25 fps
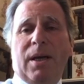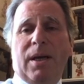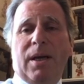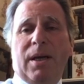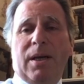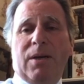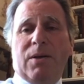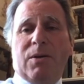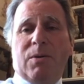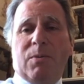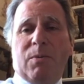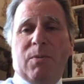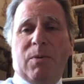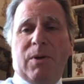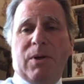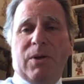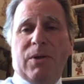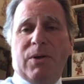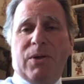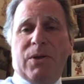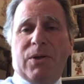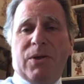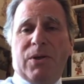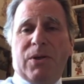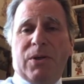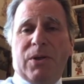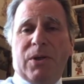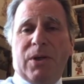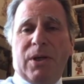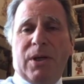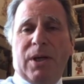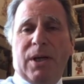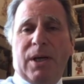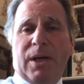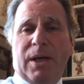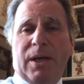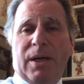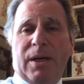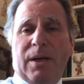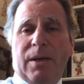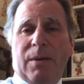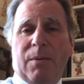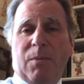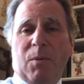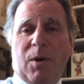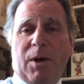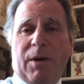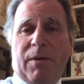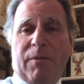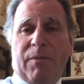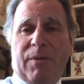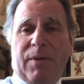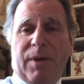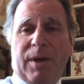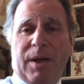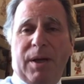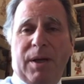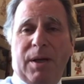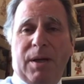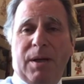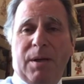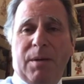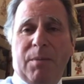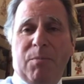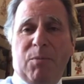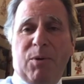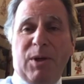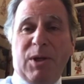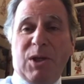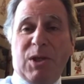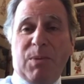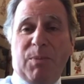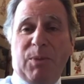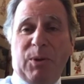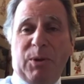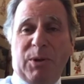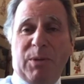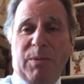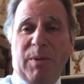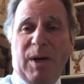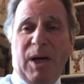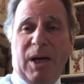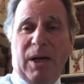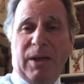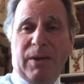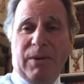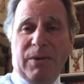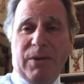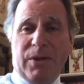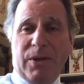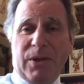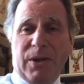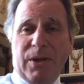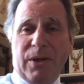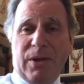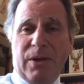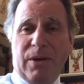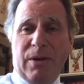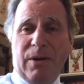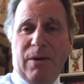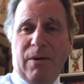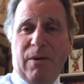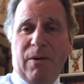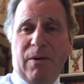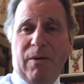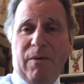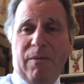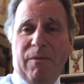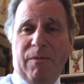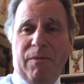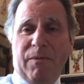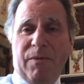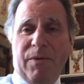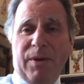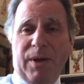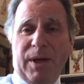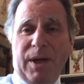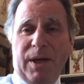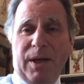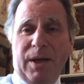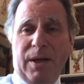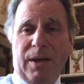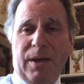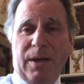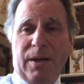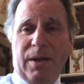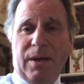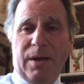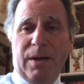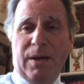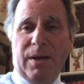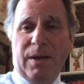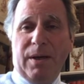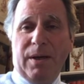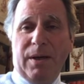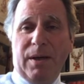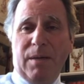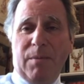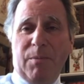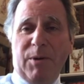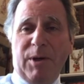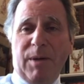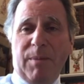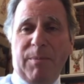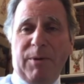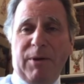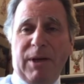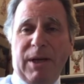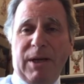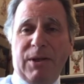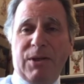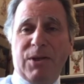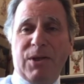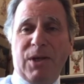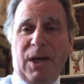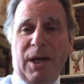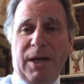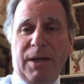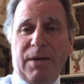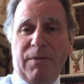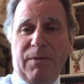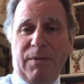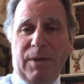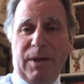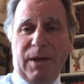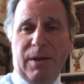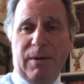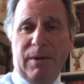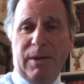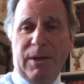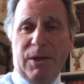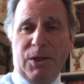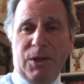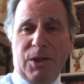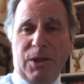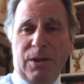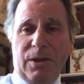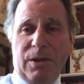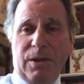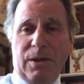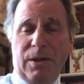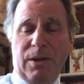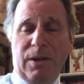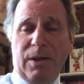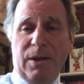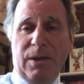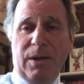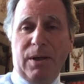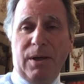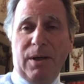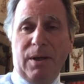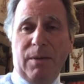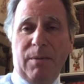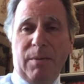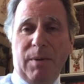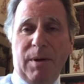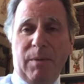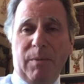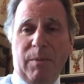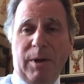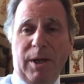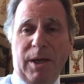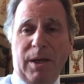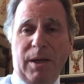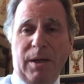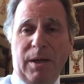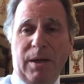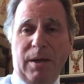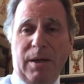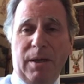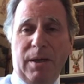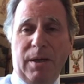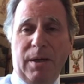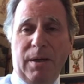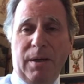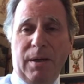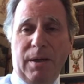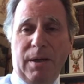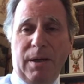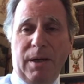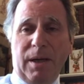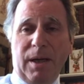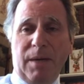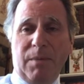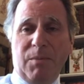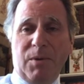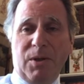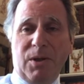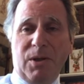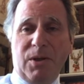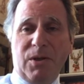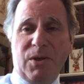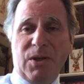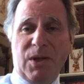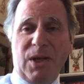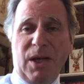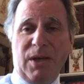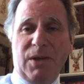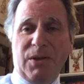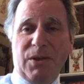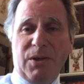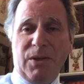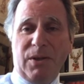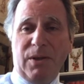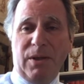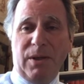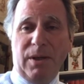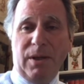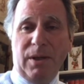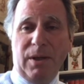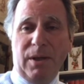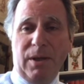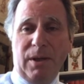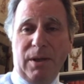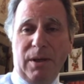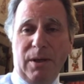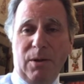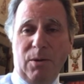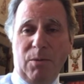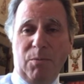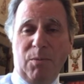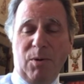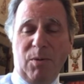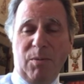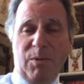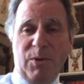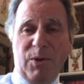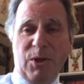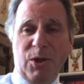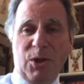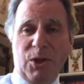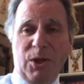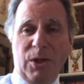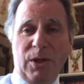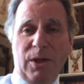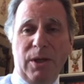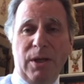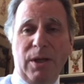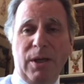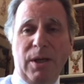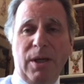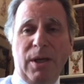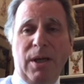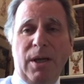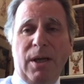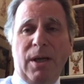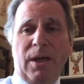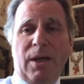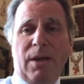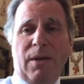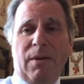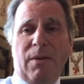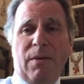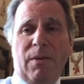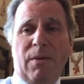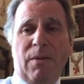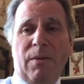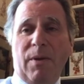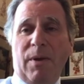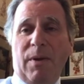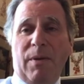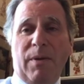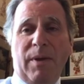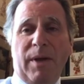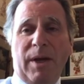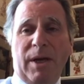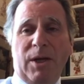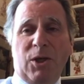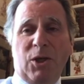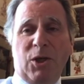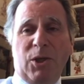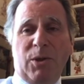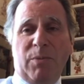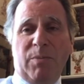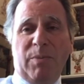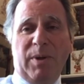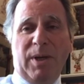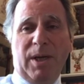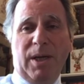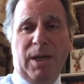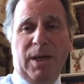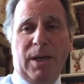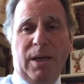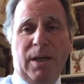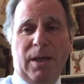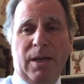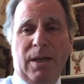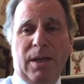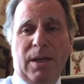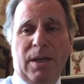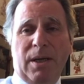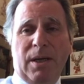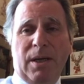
It was one of the principal demands of the Liberal Democrat side of the coalition when we came to discuss the whole proposition, that there should be